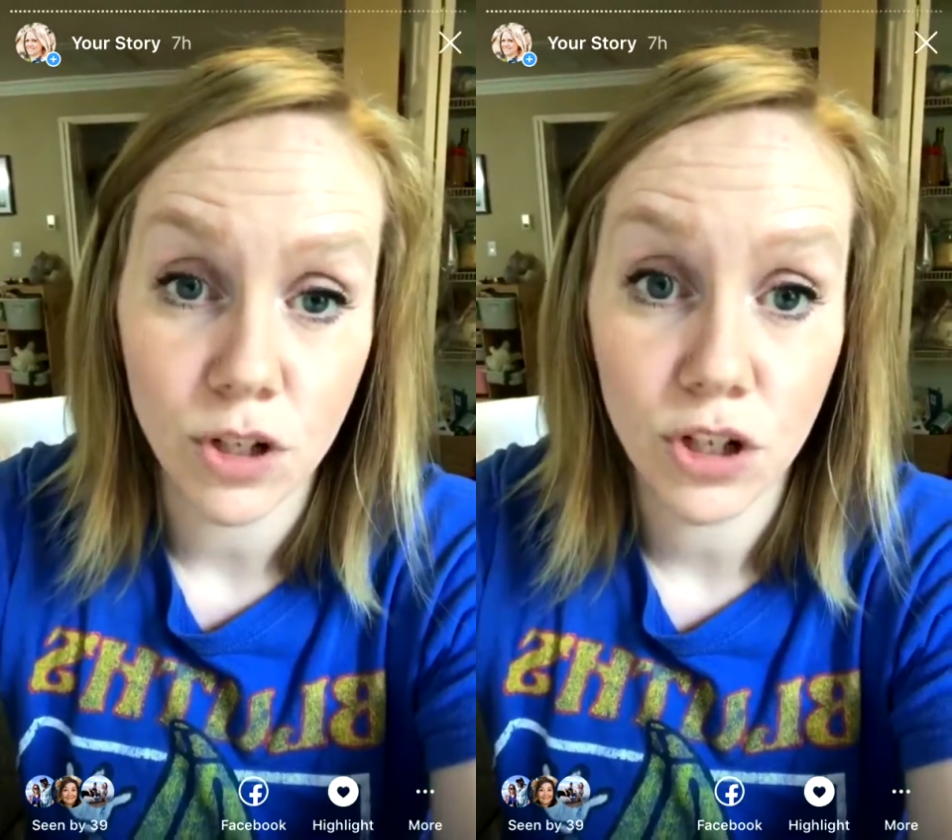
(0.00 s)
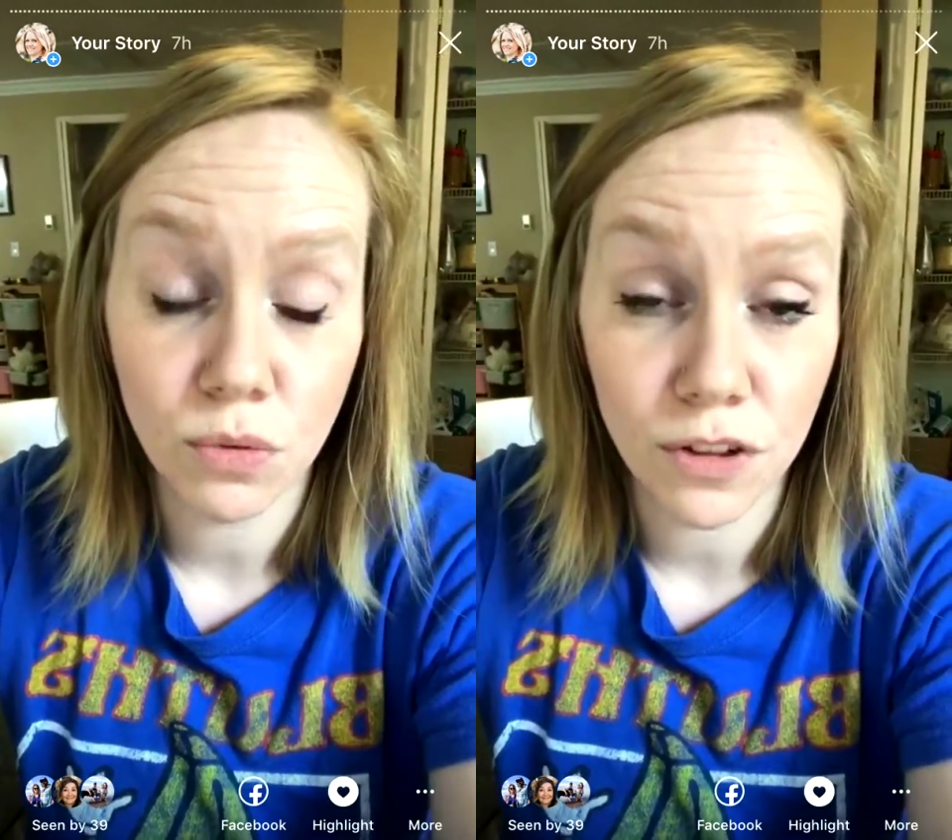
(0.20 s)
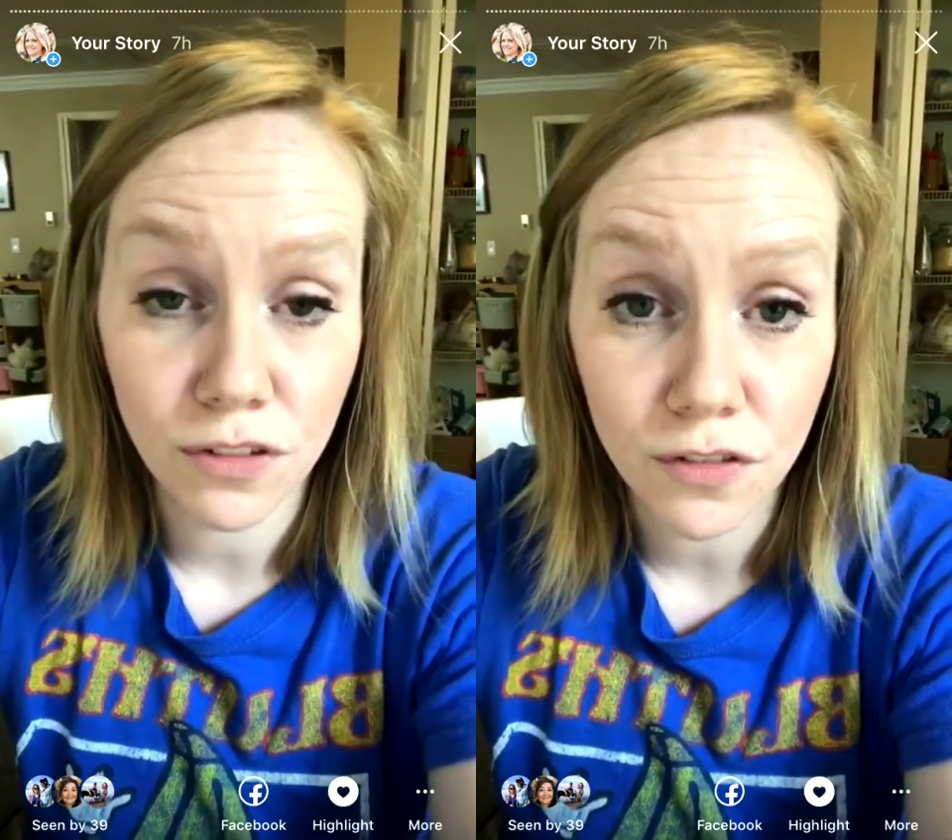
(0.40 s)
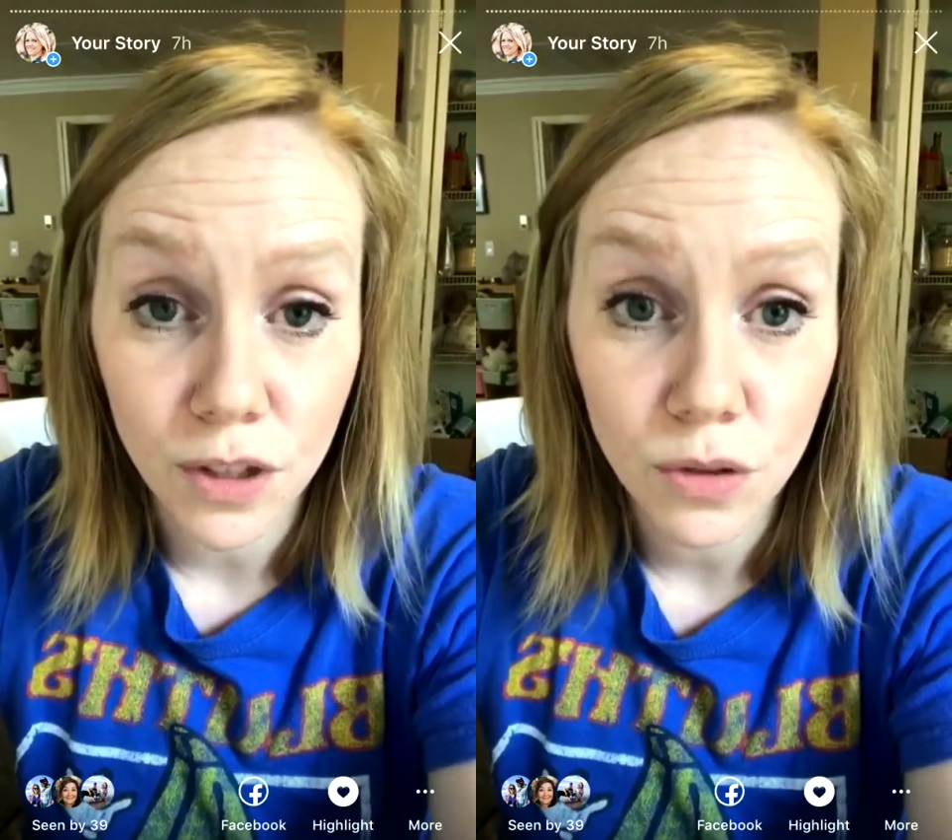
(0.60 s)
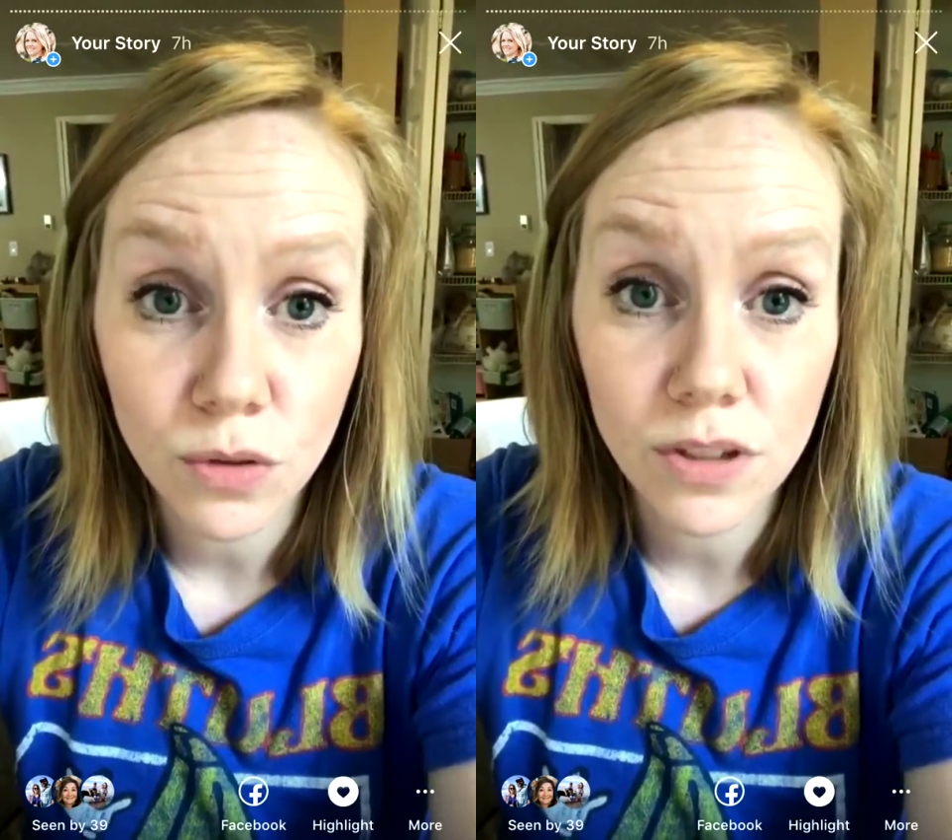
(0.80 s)
to
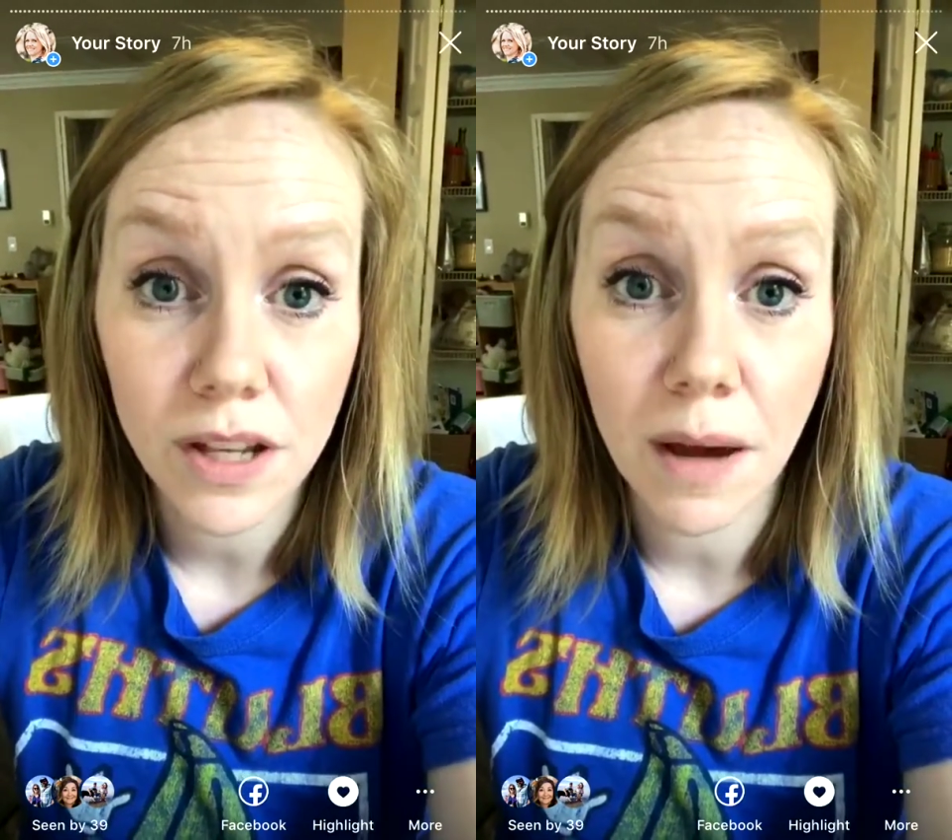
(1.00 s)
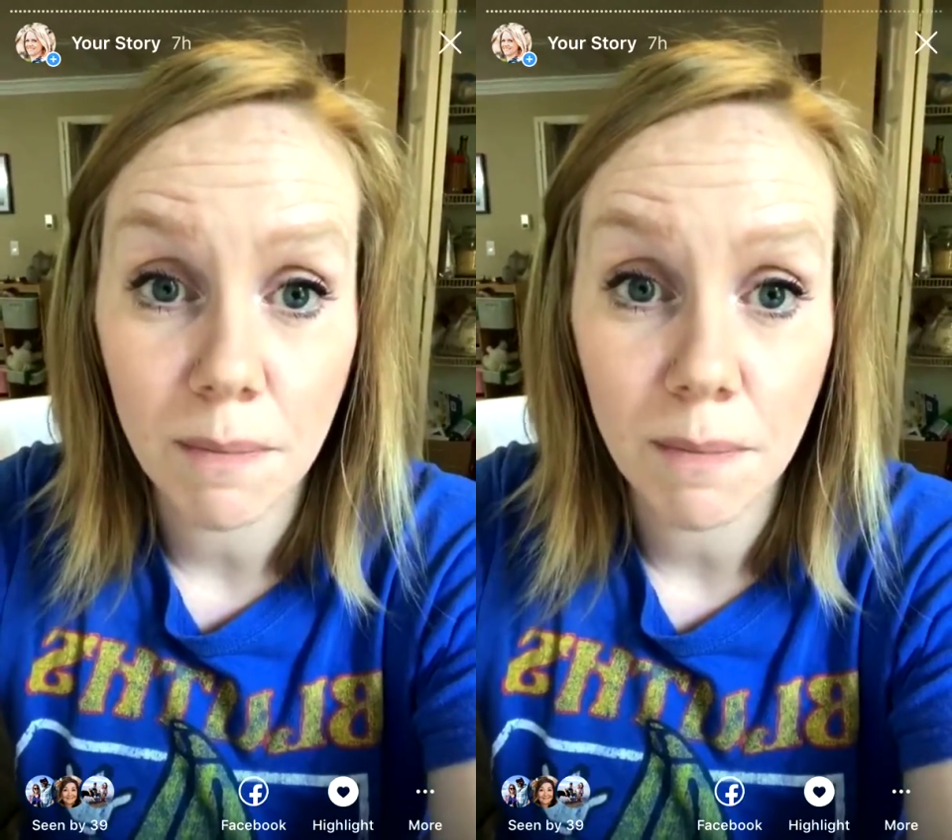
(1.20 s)
refuse a